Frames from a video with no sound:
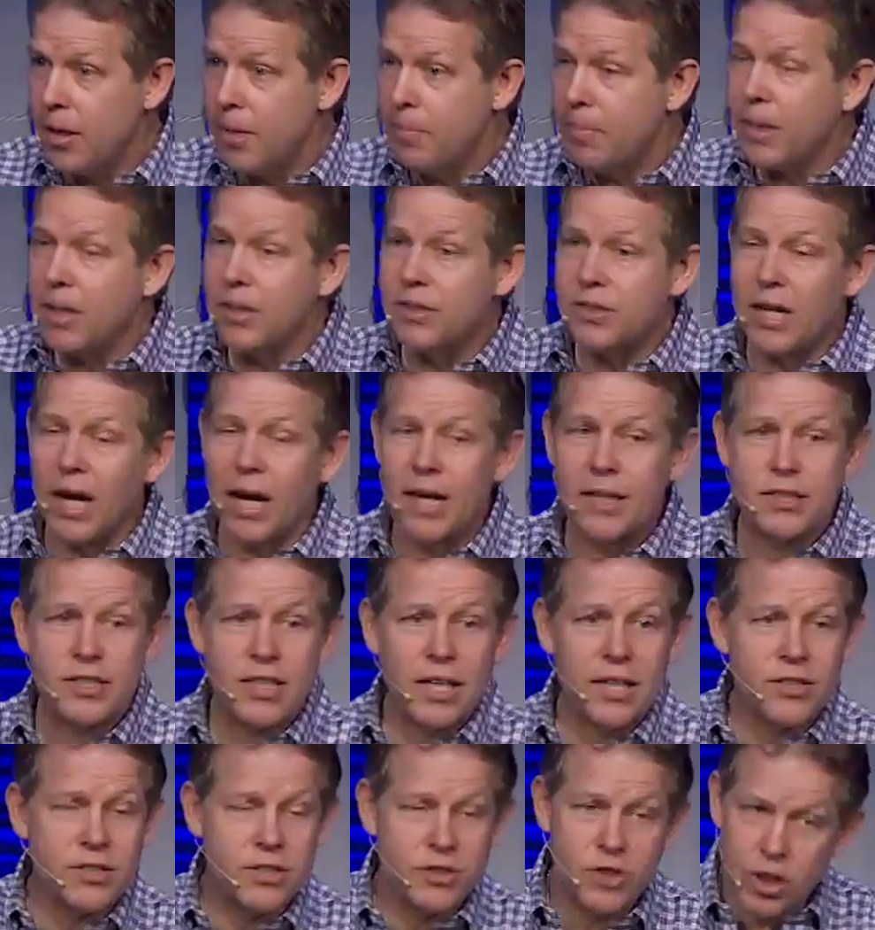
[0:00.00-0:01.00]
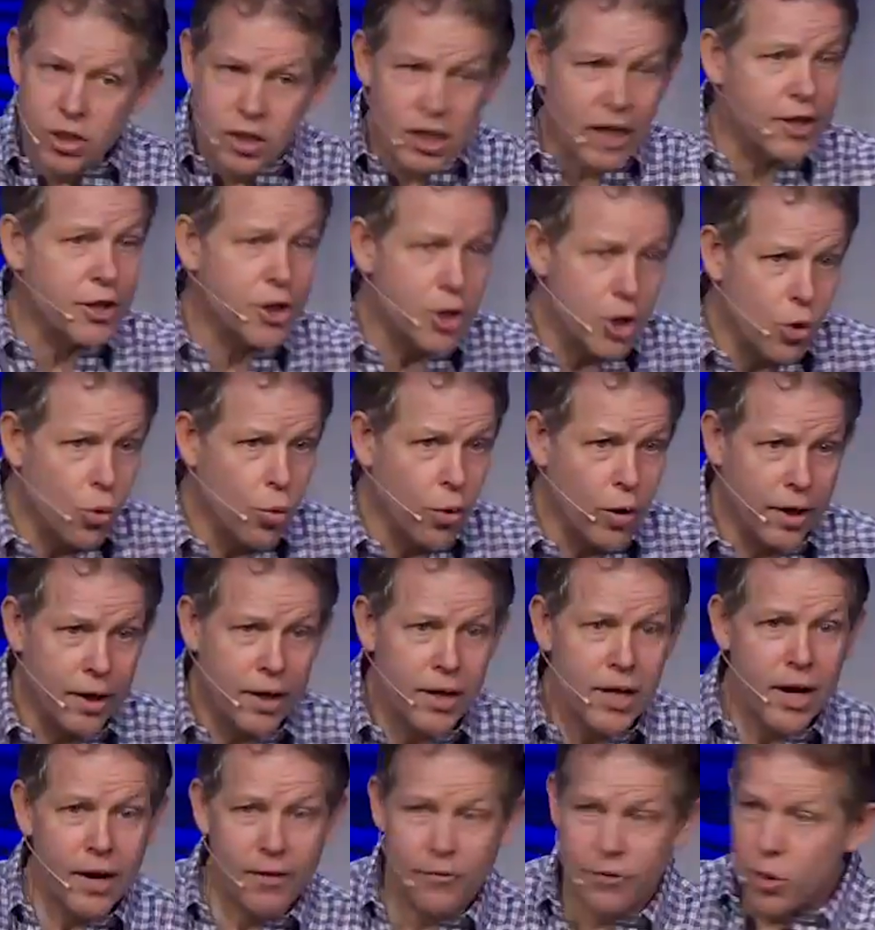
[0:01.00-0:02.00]
Because God says, just like you would,
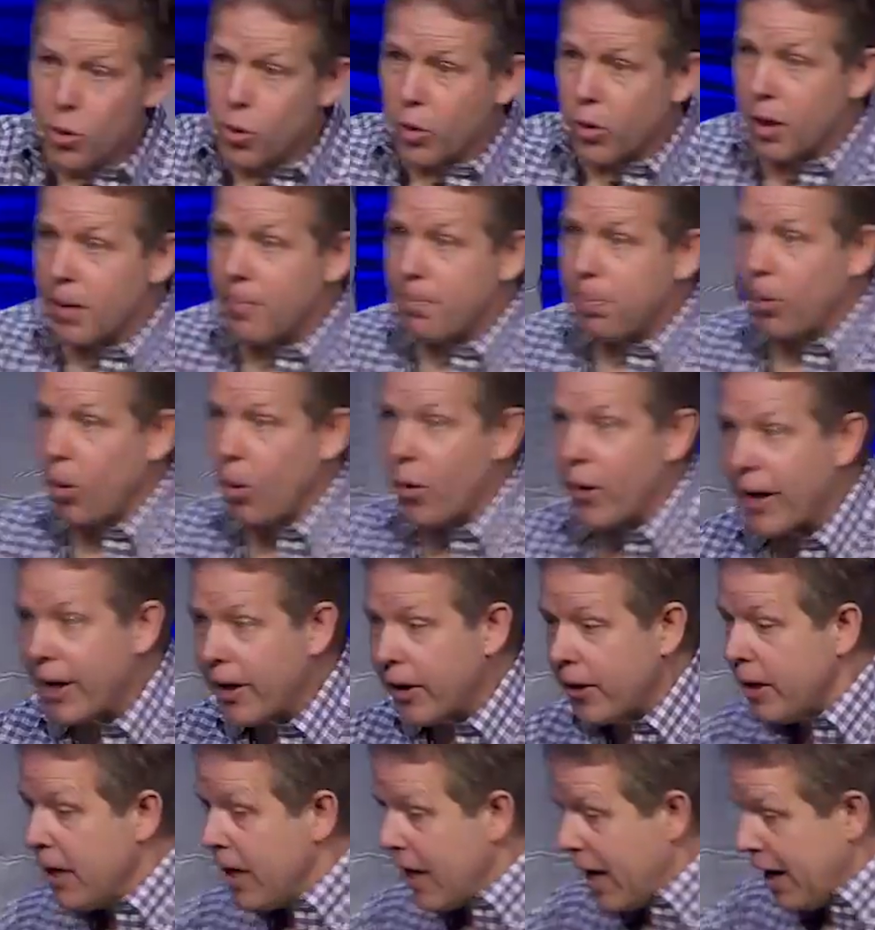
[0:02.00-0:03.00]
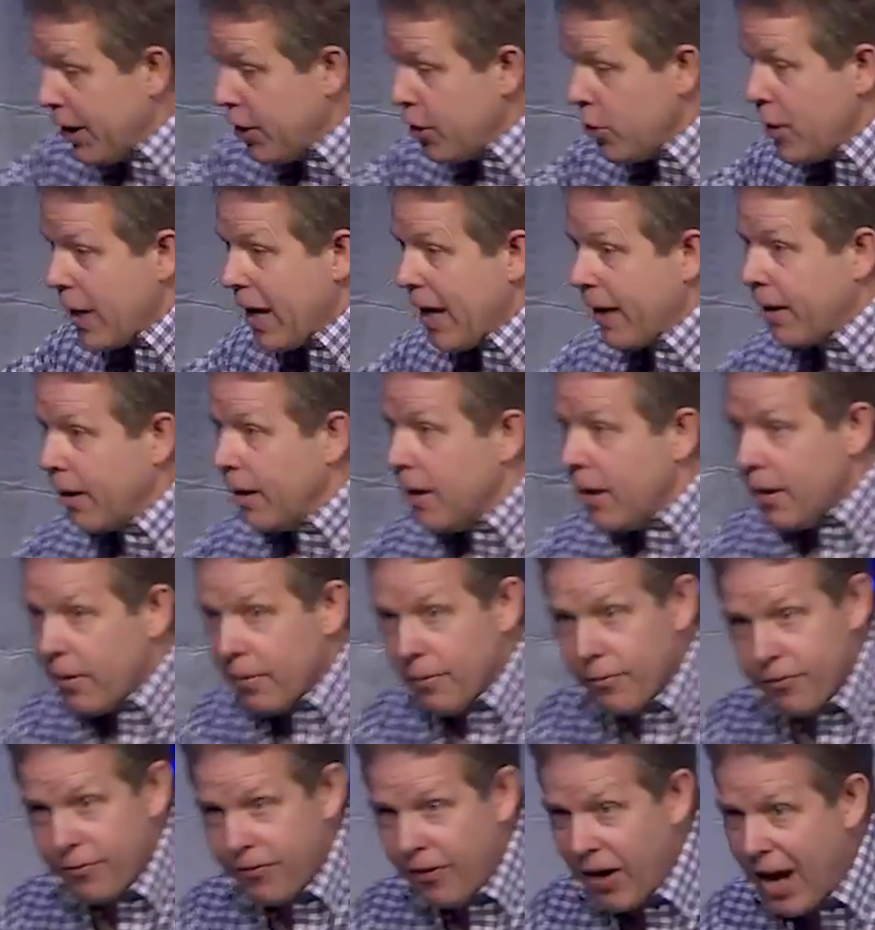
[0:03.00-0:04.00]
if you were an employer and you had
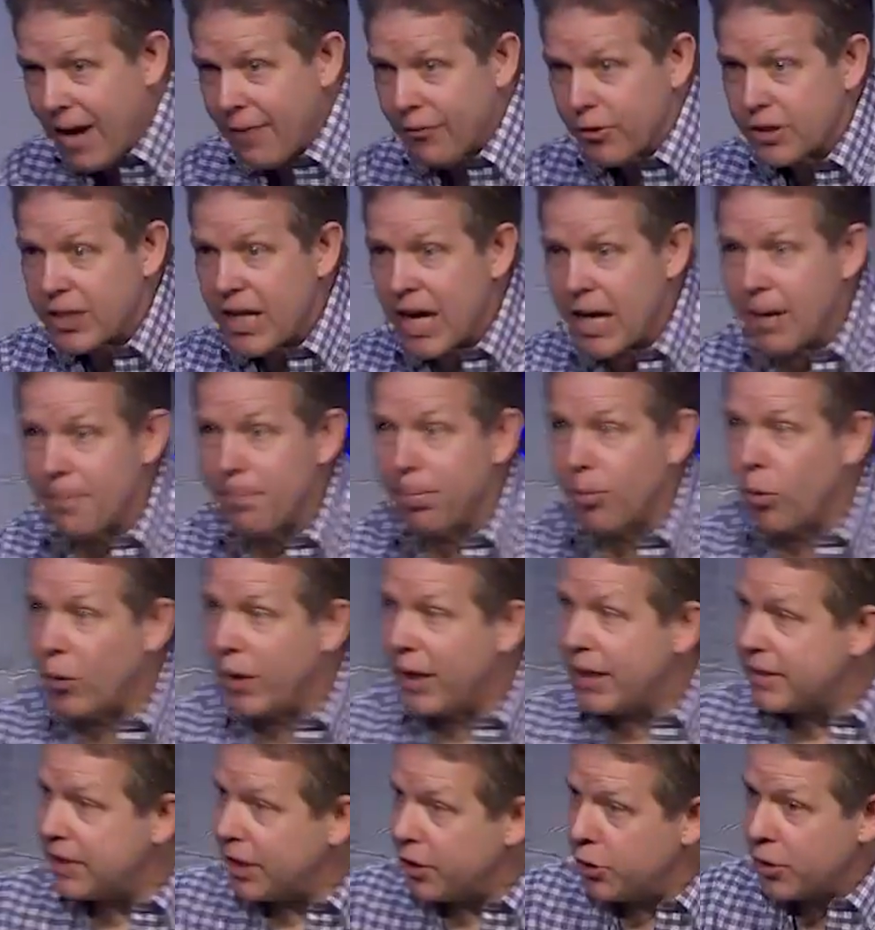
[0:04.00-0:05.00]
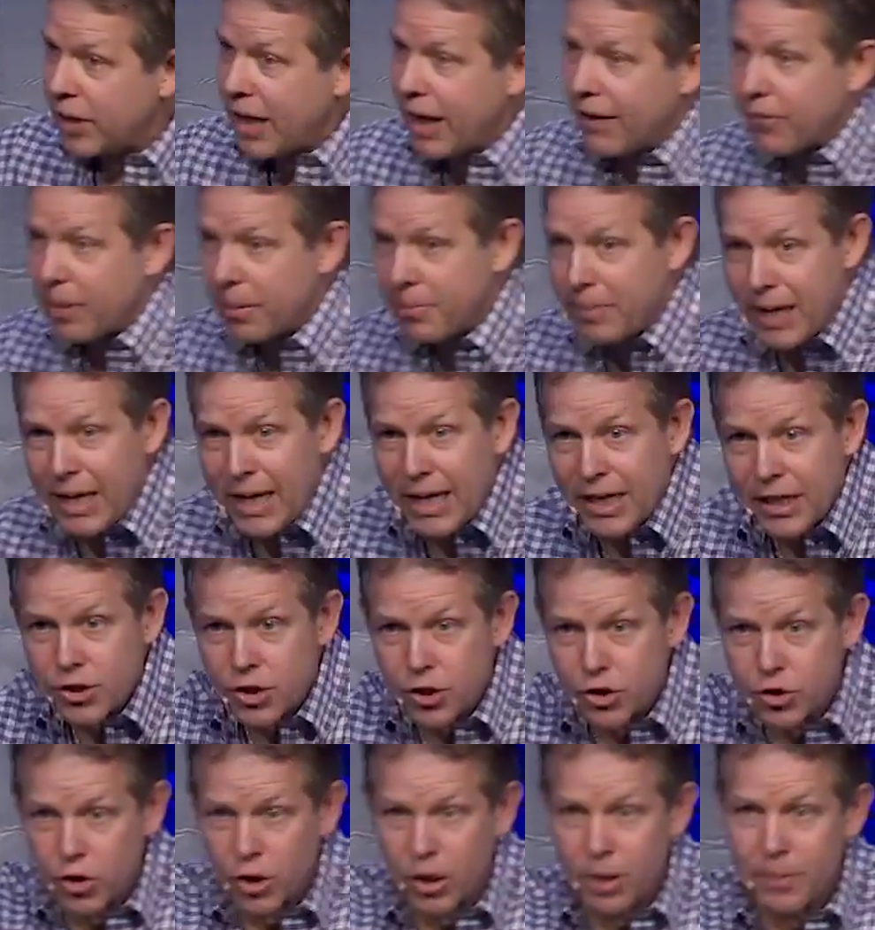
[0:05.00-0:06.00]
five or ten employees and you gave them each
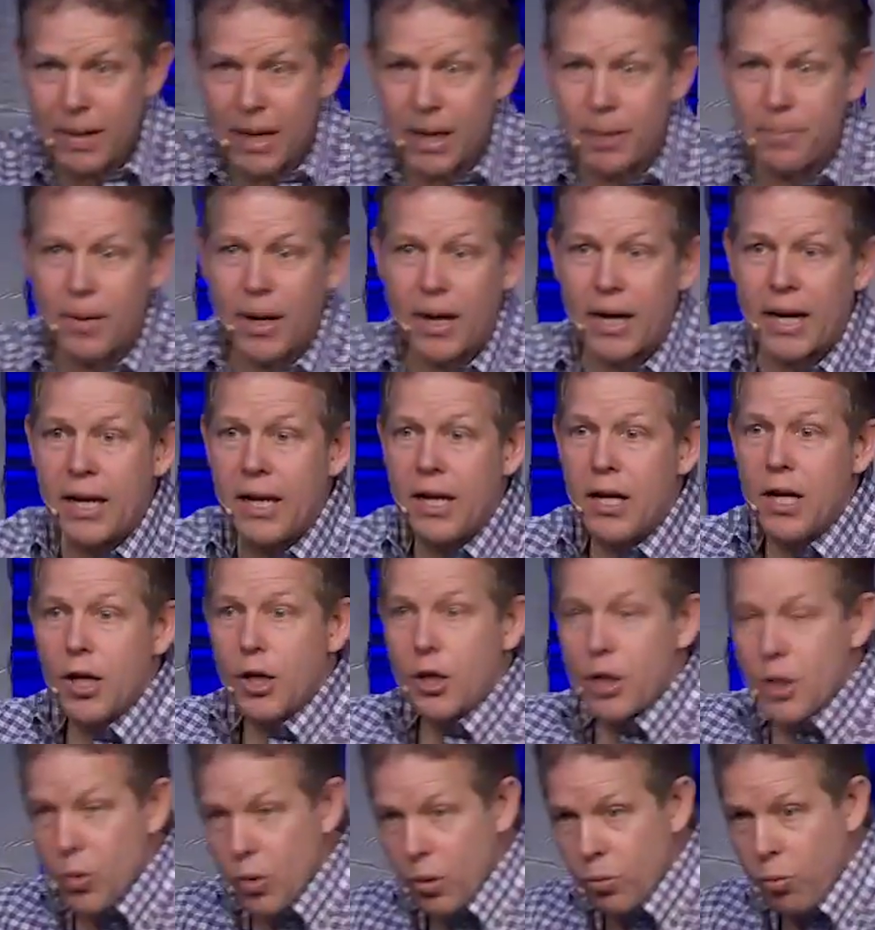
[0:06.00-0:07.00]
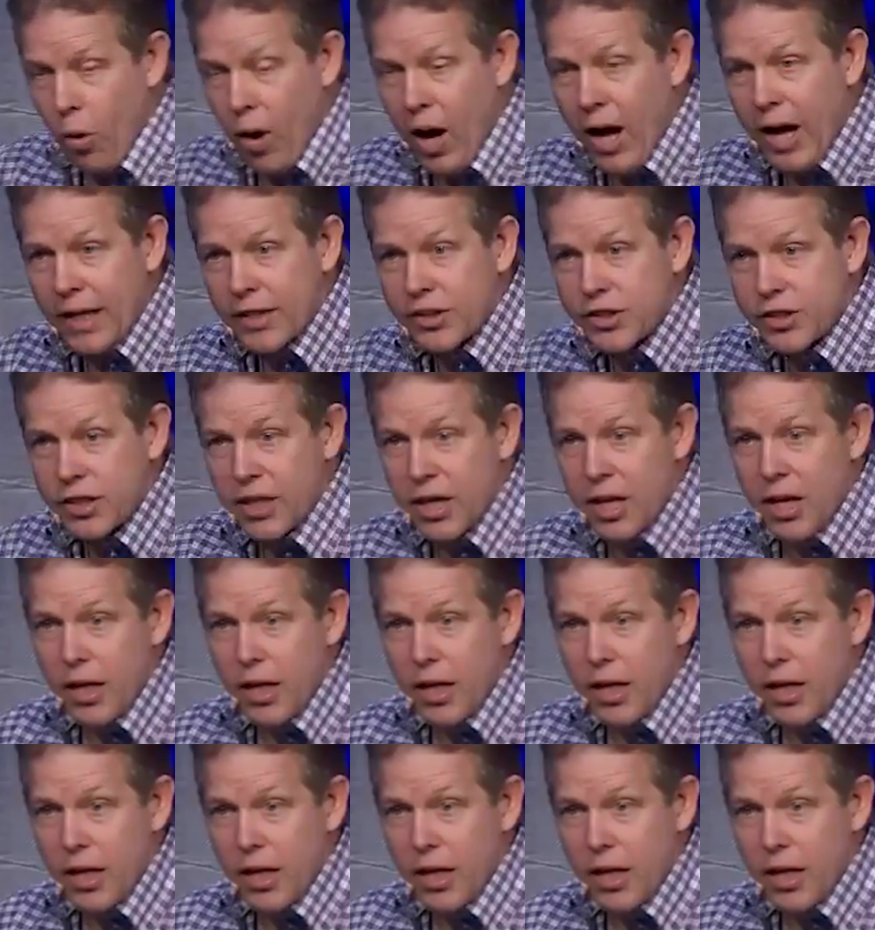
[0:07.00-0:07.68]
a certain amount of money, you would watch